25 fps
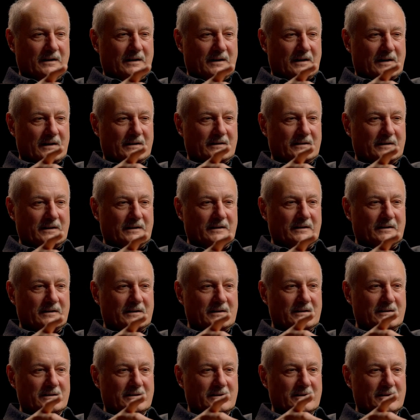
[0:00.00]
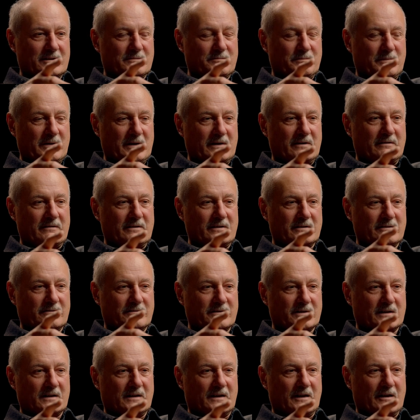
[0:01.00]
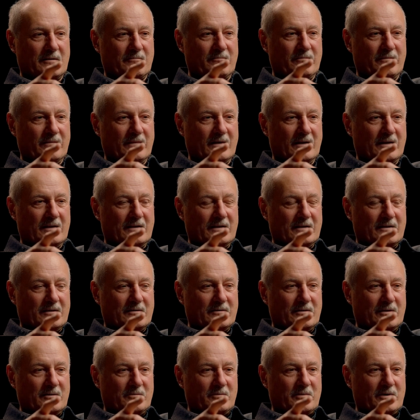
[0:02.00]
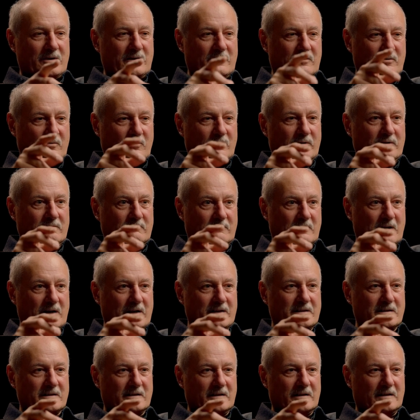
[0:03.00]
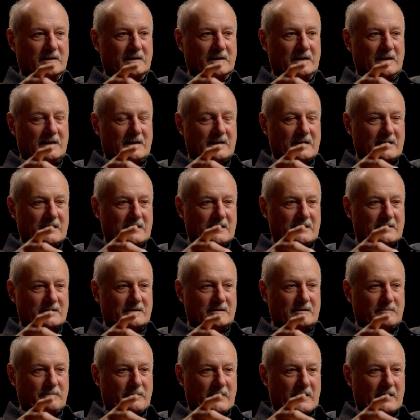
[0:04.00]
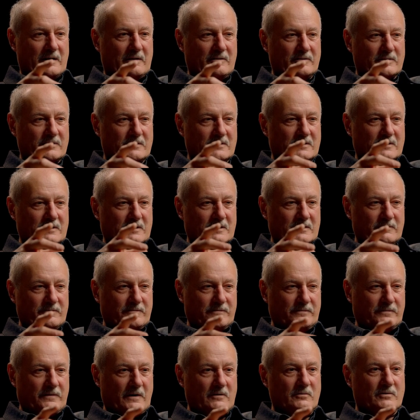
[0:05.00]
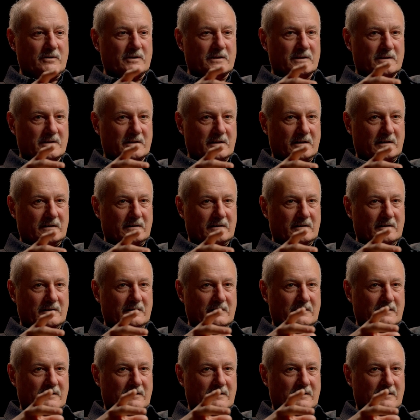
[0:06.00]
I think the, this period of time that we are calling writing is about focusing,